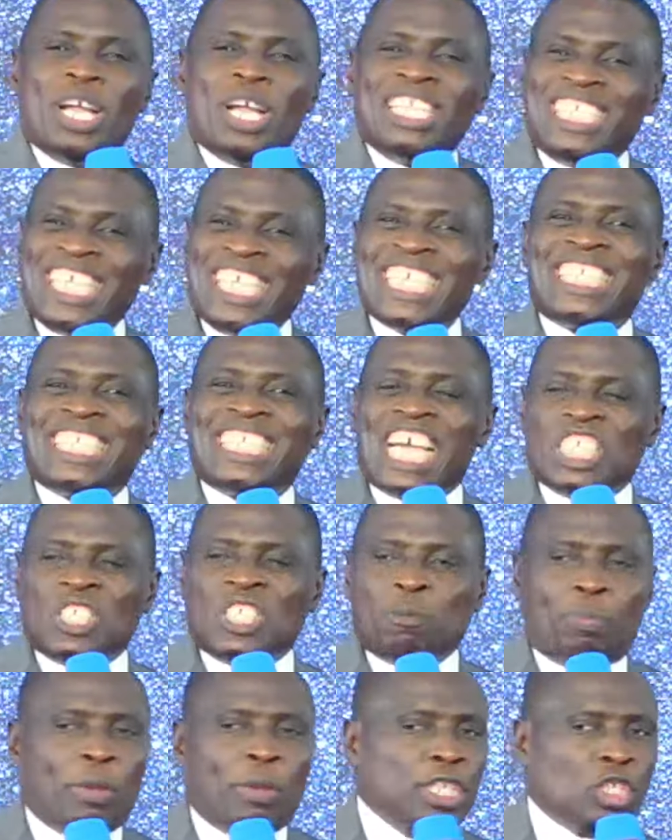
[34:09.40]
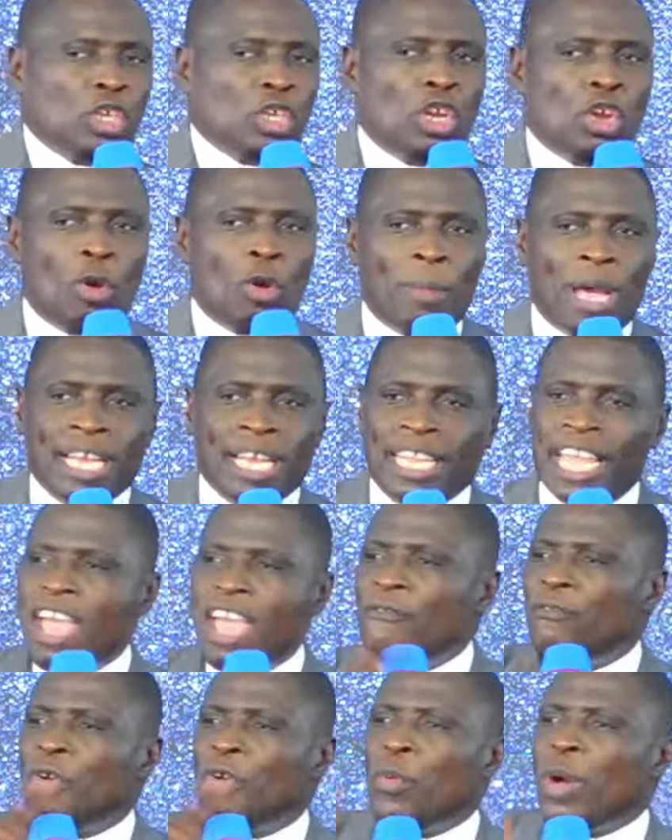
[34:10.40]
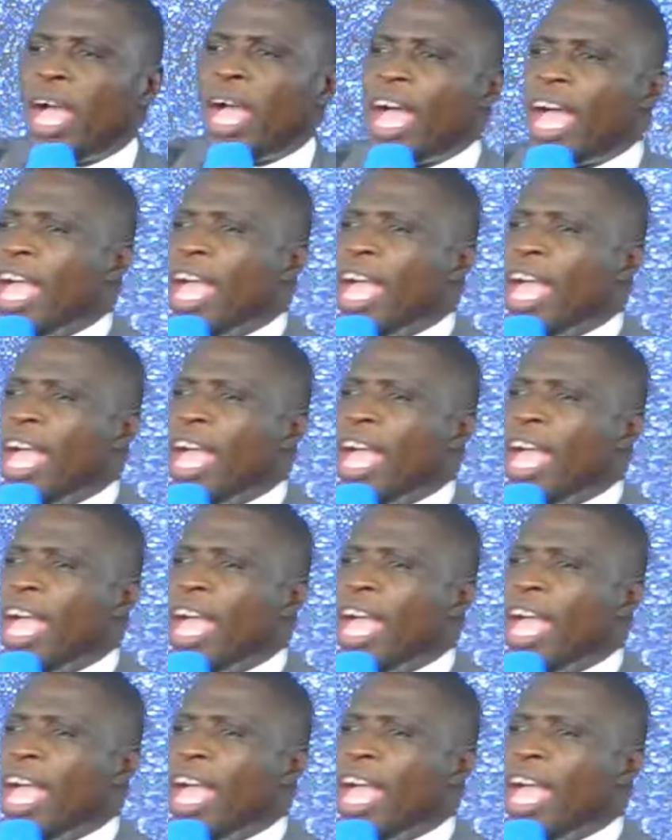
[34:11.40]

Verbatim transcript: just a spiritual nomad everywhere